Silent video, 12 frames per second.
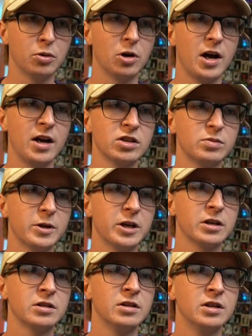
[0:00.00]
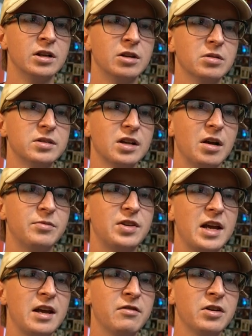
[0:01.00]
prospect. What's up,
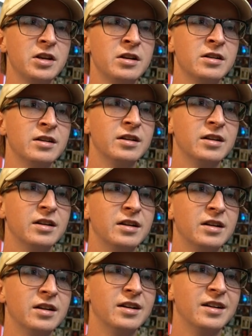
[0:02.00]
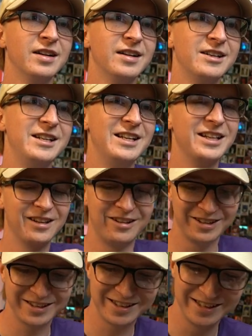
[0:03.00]
David? He
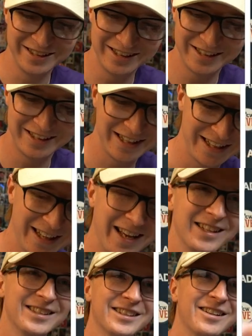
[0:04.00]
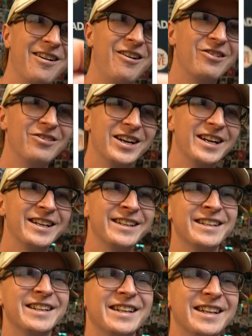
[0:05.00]
lost his shit. Let's go, man.
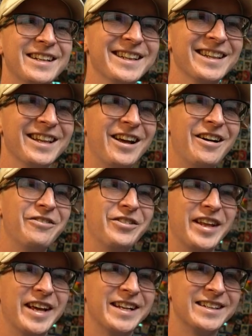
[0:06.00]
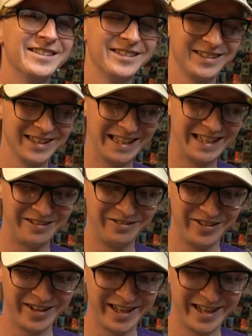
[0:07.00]
Love that, dude.
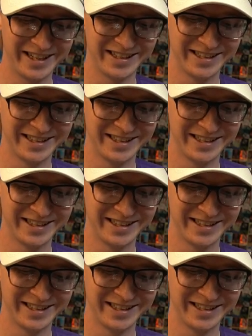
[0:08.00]
Love that.